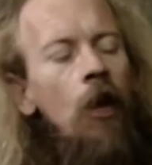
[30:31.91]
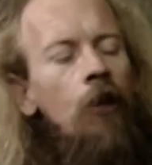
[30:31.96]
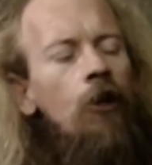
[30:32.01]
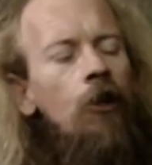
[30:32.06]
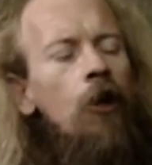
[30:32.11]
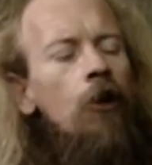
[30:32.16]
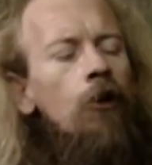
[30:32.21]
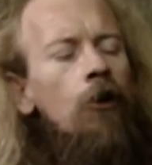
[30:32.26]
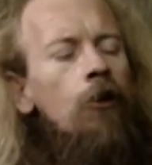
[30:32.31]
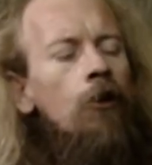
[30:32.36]

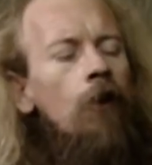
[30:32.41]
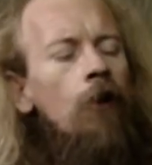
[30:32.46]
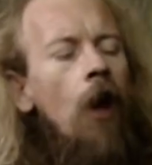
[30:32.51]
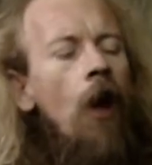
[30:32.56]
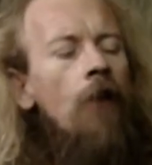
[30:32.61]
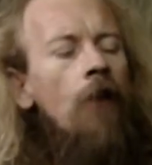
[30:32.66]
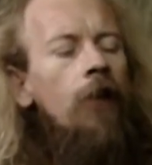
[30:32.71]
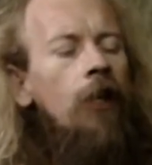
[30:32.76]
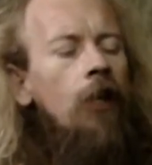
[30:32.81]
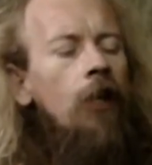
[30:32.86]
You
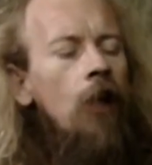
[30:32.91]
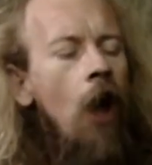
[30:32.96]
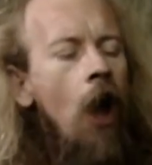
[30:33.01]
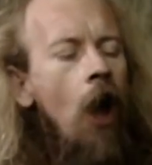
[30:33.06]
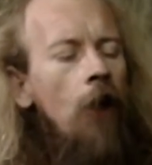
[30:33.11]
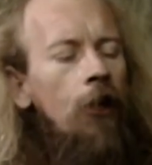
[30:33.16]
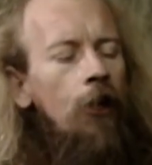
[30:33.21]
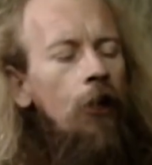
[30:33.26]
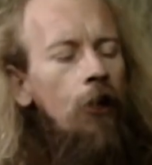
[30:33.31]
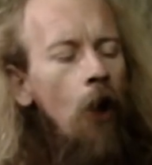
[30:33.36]
know they're
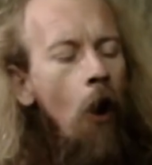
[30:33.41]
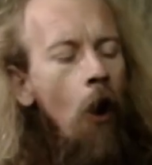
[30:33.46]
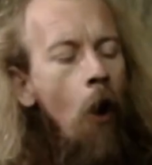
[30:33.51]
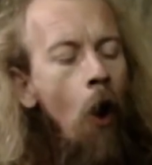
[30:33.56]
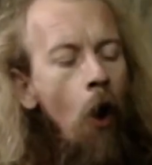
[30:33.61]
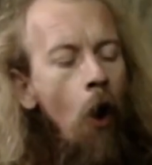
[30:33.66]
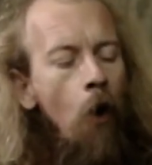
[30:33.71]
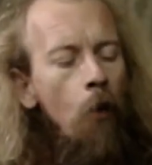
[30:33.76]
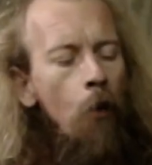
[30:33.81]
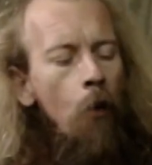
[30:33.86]
gonna go
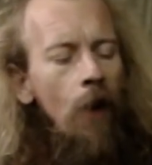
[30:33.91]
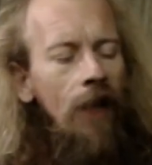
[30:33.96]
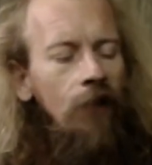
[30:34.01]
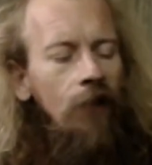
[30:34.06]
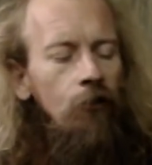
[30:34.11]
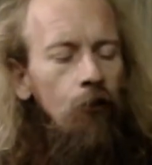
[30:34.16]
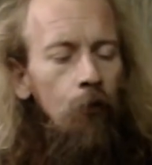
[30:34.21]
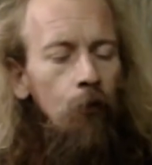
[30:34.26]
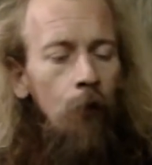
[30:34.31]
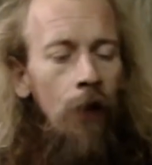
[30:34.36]

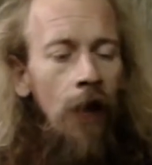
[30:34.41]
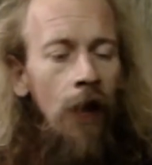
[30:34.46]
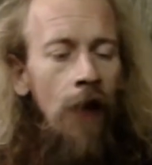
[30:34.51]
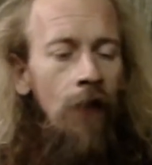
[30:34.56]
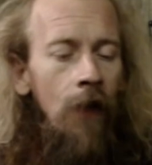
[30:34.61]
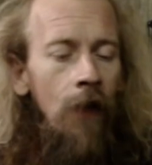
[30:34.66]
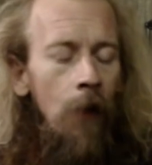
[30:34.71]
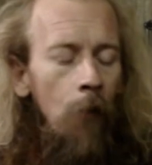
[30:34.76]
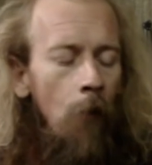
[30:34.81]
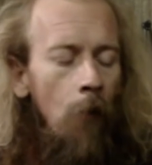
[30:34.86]
which way
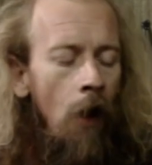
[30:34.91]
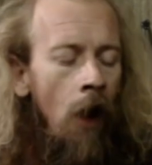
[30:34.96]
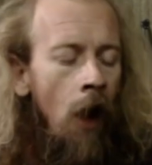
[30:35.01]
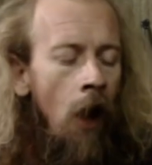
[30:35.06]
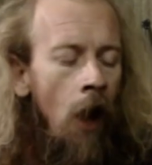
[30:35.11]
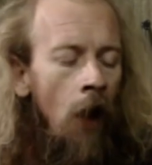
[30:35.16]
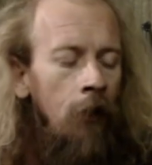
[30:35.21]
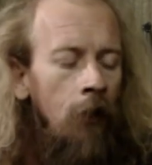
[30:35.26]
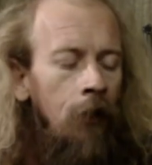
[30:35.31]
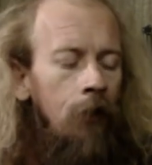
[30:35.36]
they
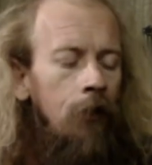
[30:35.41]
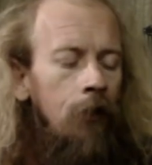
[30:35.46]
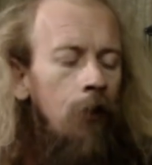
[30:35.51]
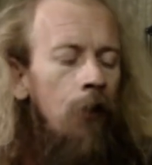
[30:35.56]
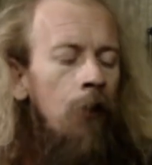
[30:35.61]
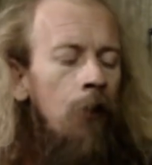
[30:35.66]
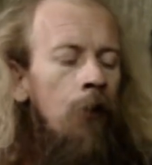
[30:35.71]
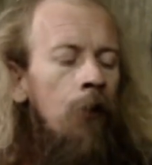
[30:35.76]
wanna go.